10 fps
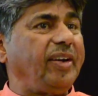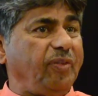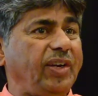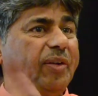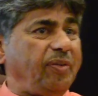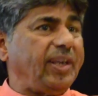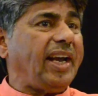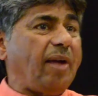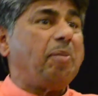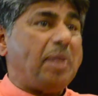we can
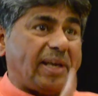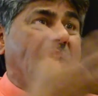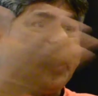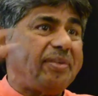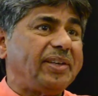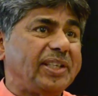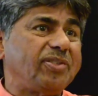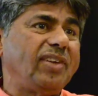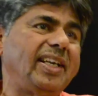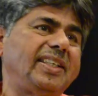have a better life in this
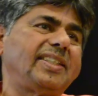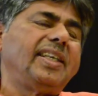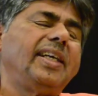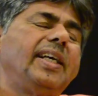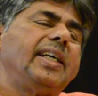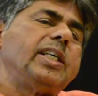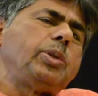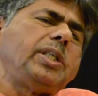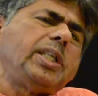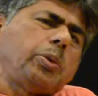village. So
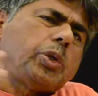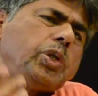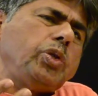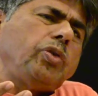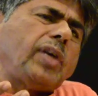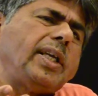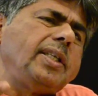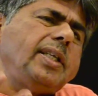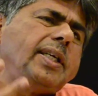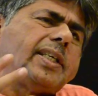it's a question of,
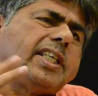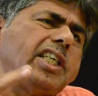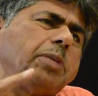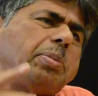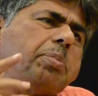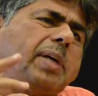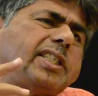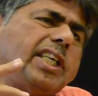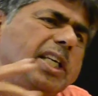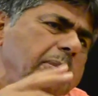rather than treating people
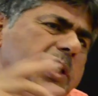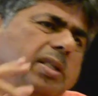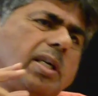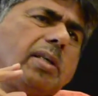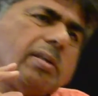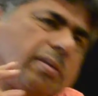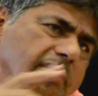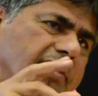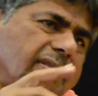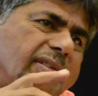as enemies and
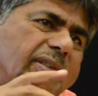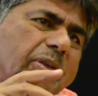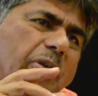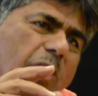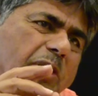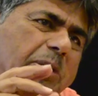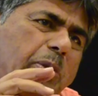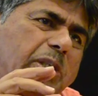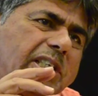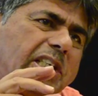always
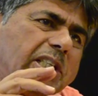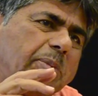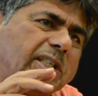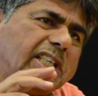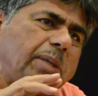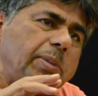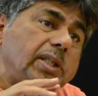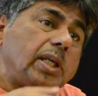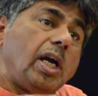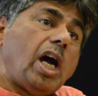projecting them as
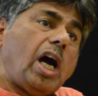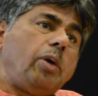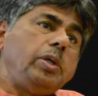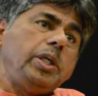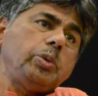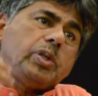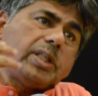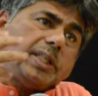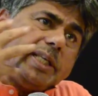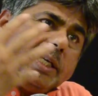enemies, how do you
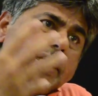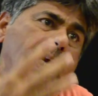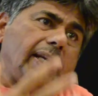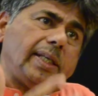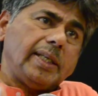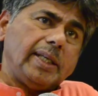see that